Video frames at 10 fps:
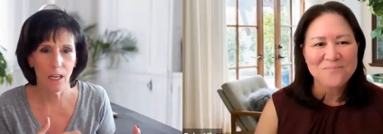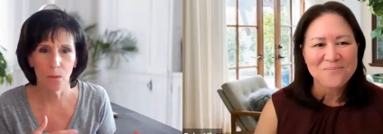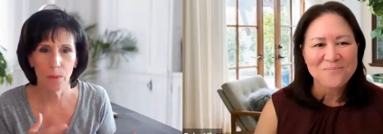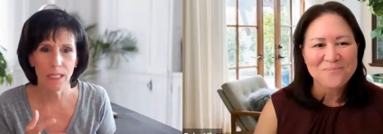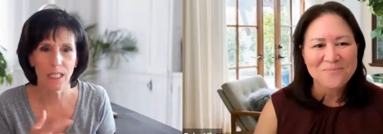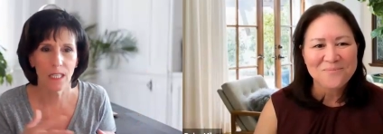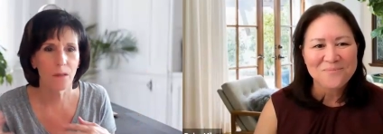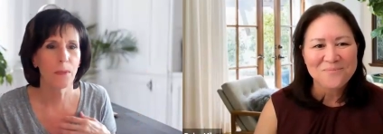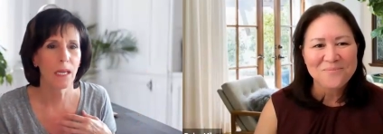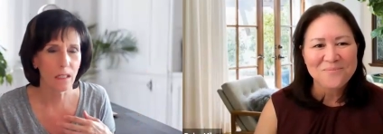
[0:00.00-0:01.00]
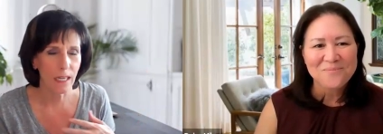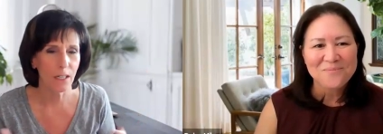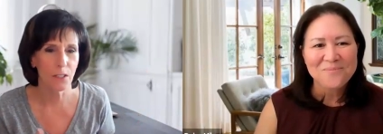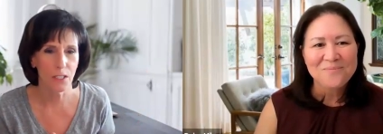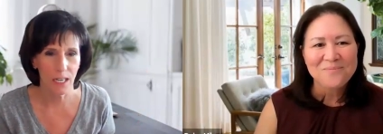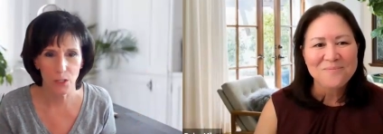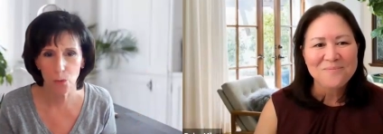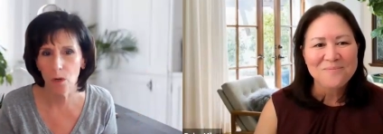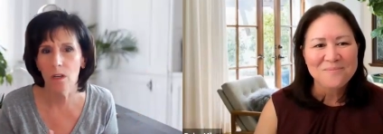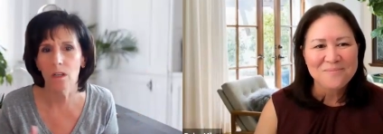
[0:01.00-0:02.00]
Speaker 1: you know, basically being a leader in today's
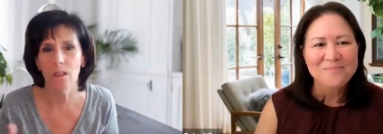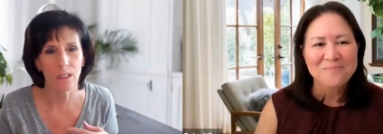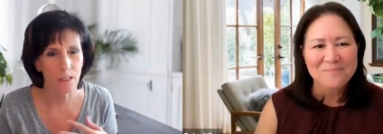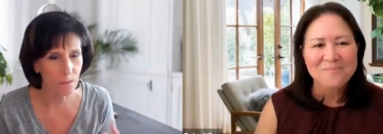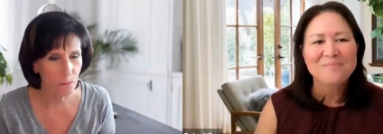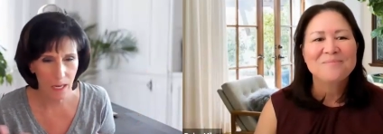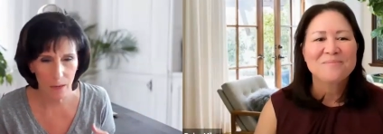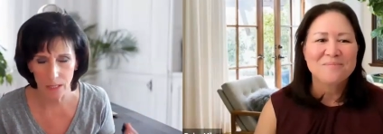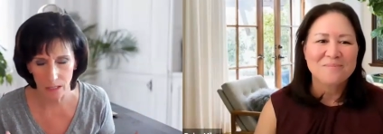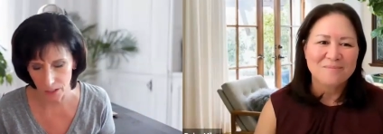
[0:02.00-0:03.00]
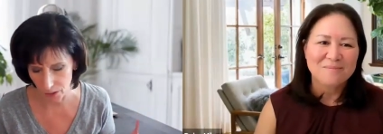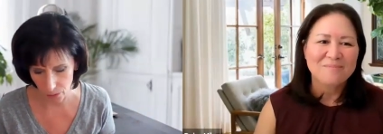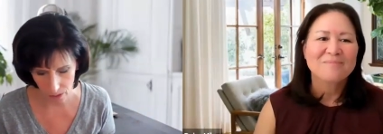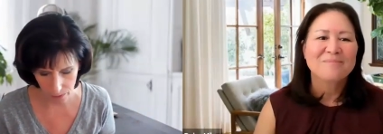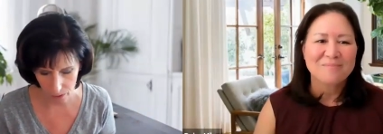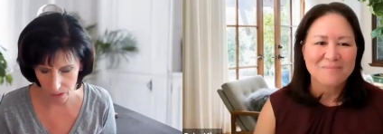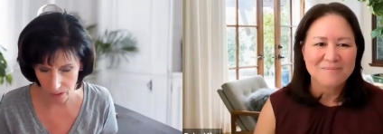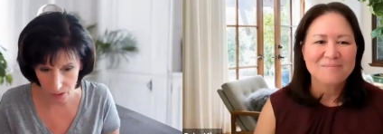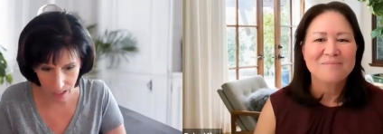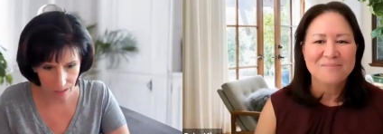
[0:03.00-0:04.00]
world and becoming the leader you want to be with their
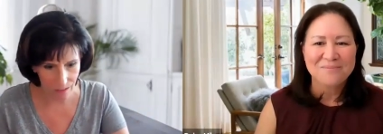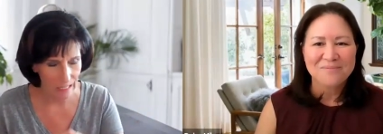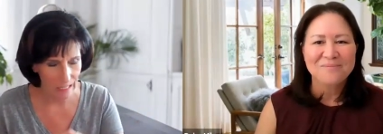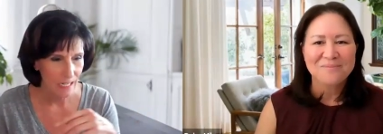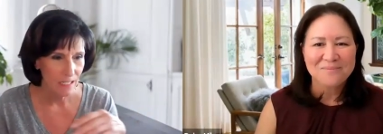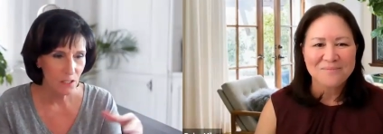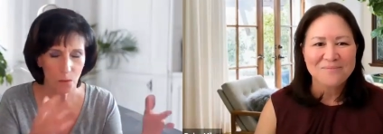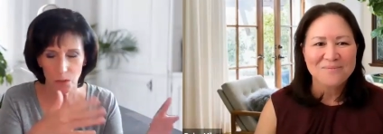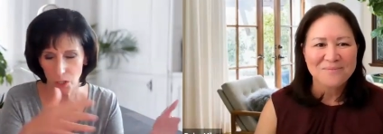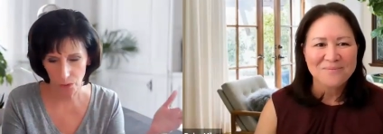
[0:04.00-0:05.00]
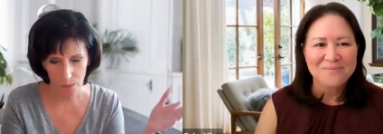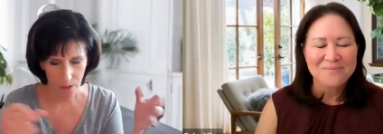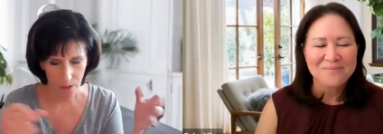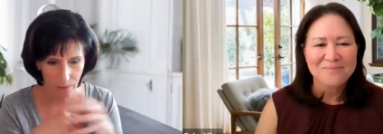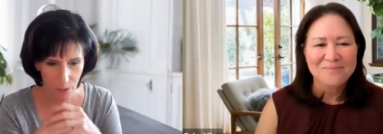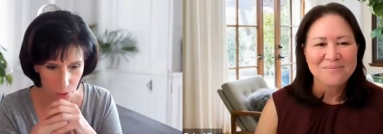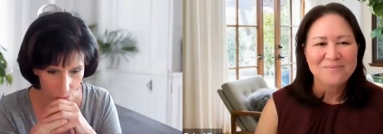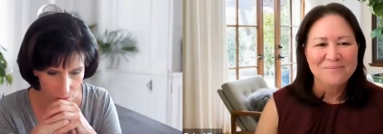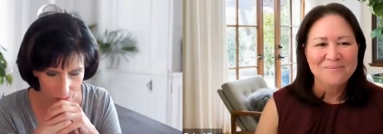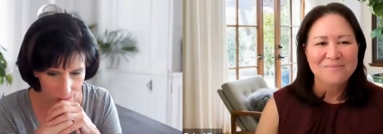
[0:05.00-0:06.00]
skills. So it was a three part
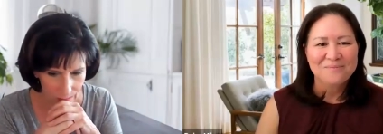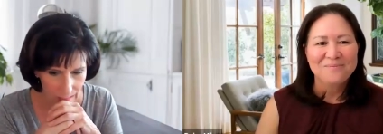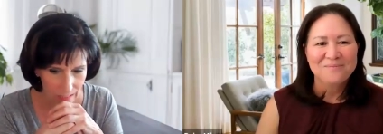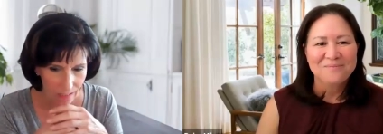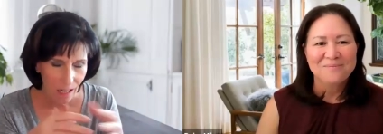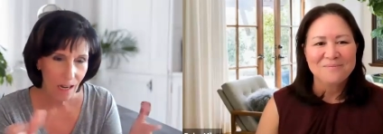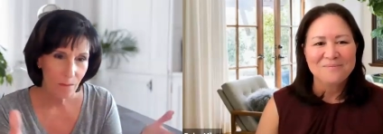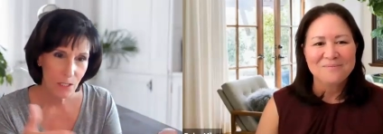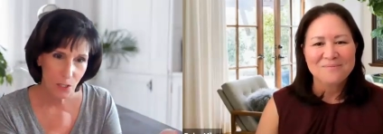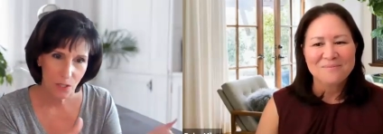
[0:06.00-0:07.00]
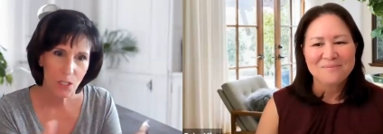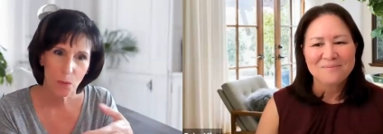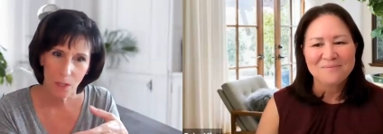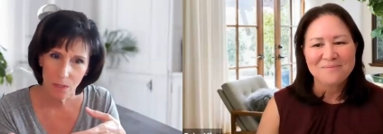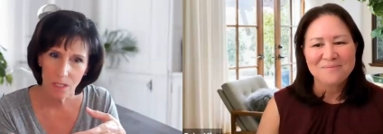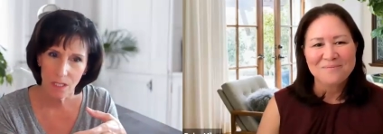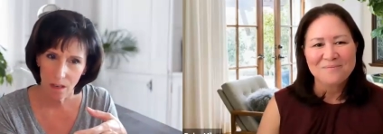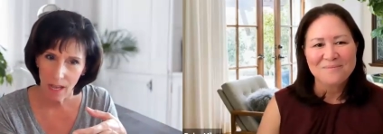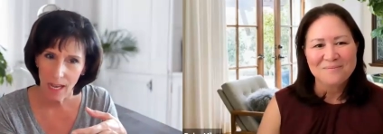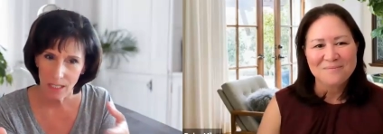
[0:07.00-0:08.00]
virtual. Um, and so this week was the
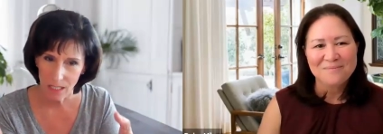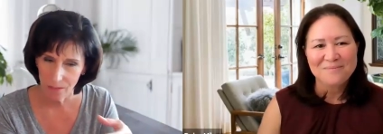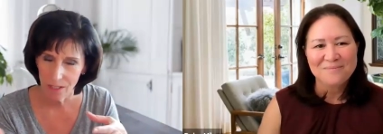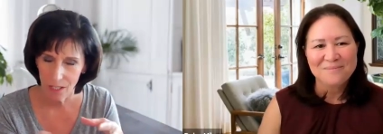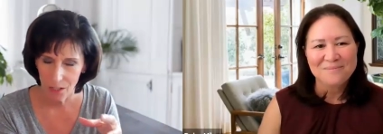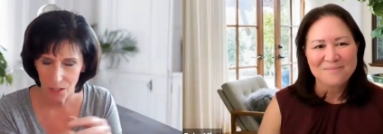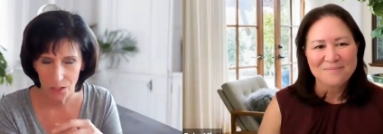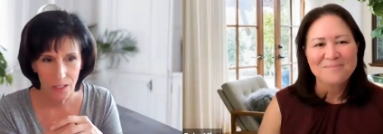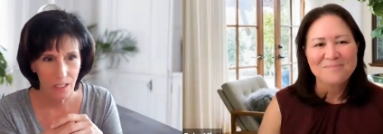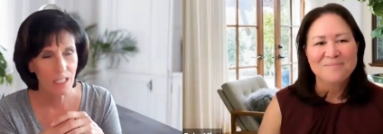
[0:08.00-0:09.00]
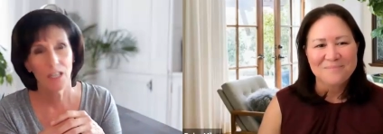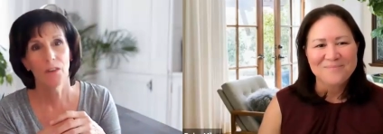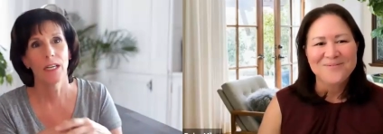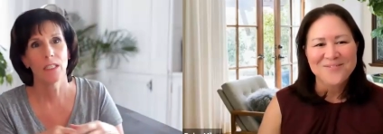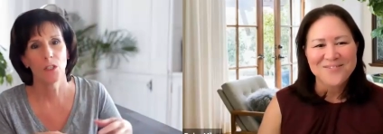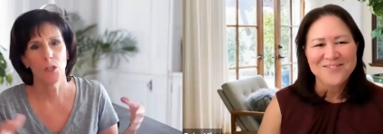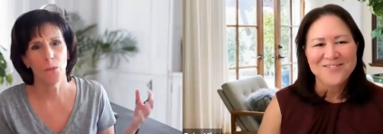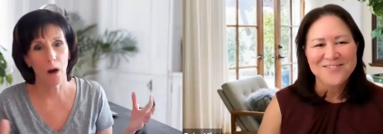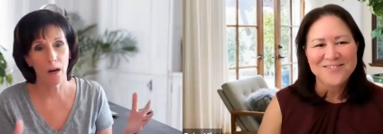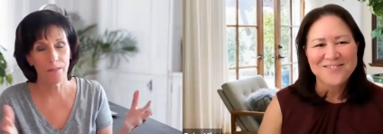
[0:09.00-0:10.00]
last of the third in the series. And so
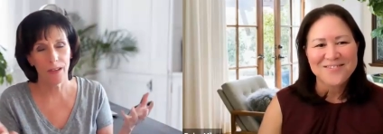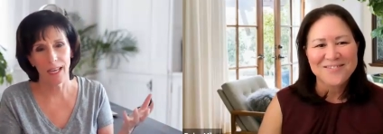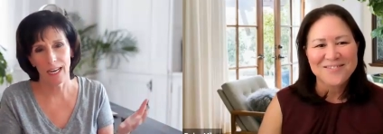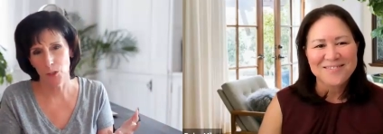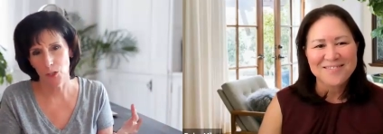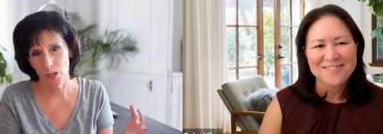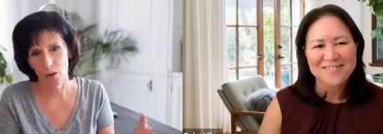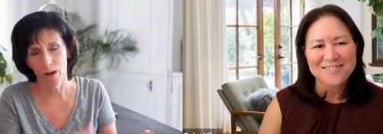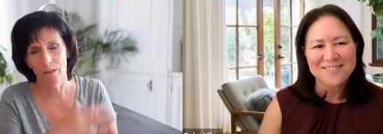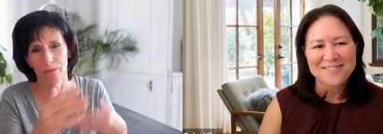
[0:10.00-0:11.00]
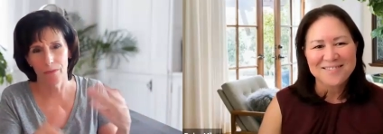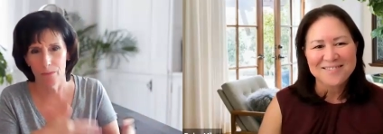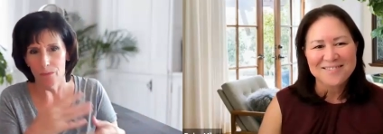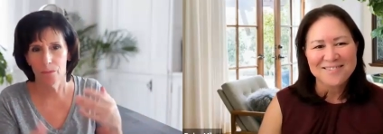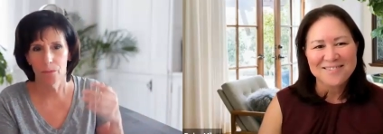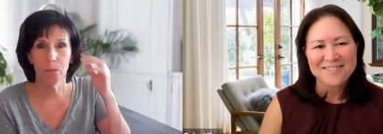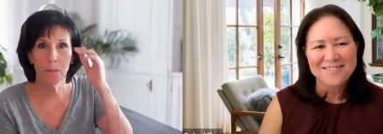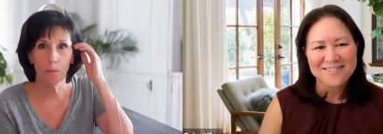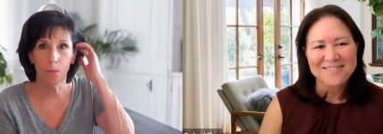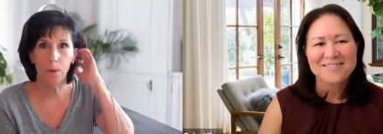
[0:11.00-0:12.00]
part of it, as you know, our
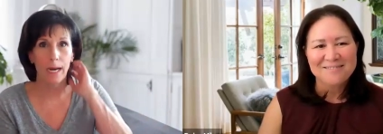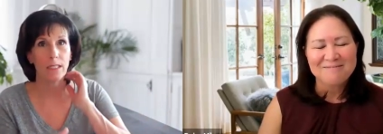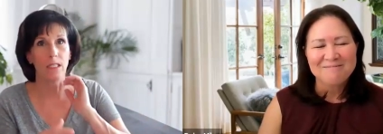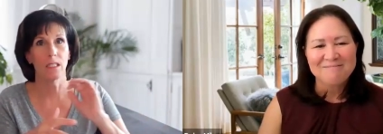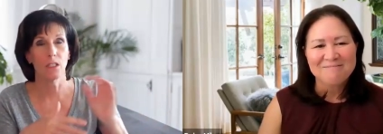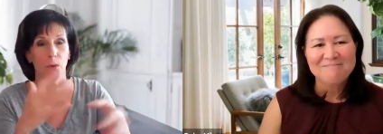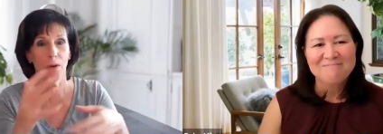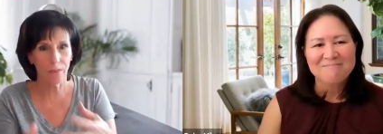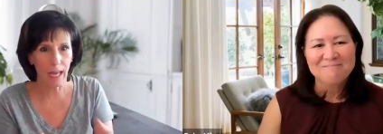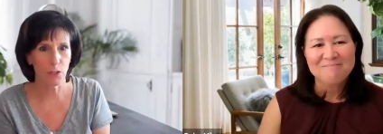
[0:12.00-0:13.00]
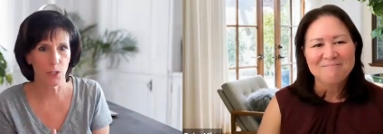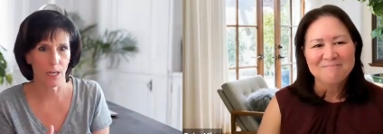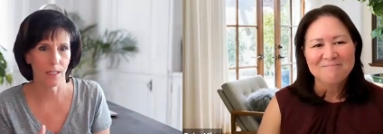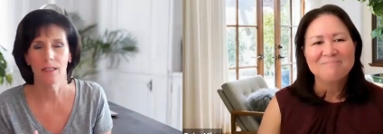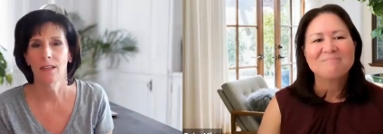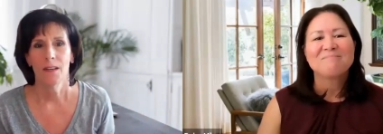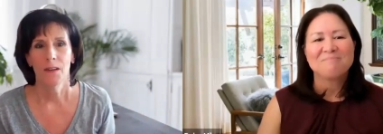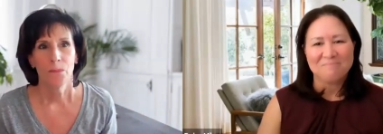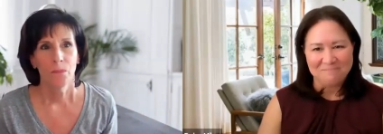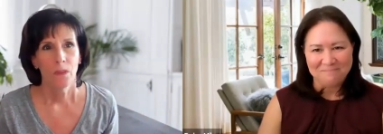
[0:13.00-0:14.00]
practice is reflection.
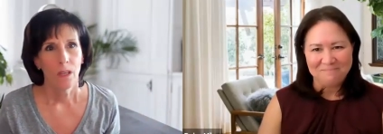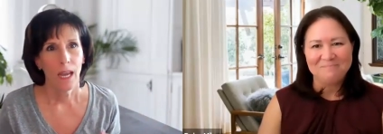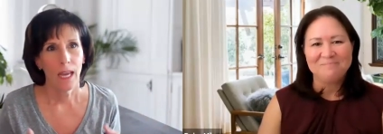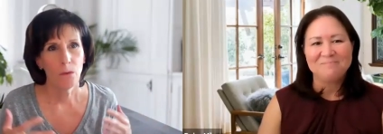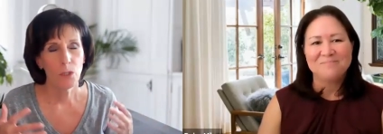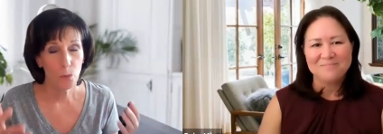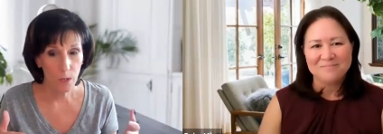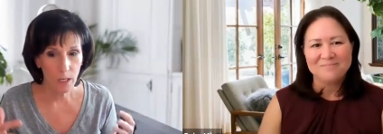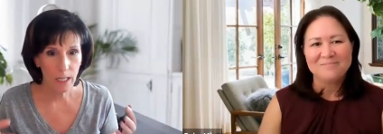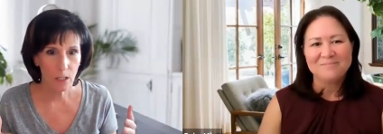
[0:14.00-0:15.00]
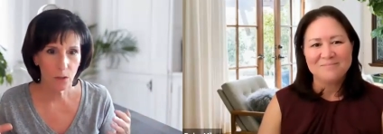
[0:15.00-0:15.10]
And it was really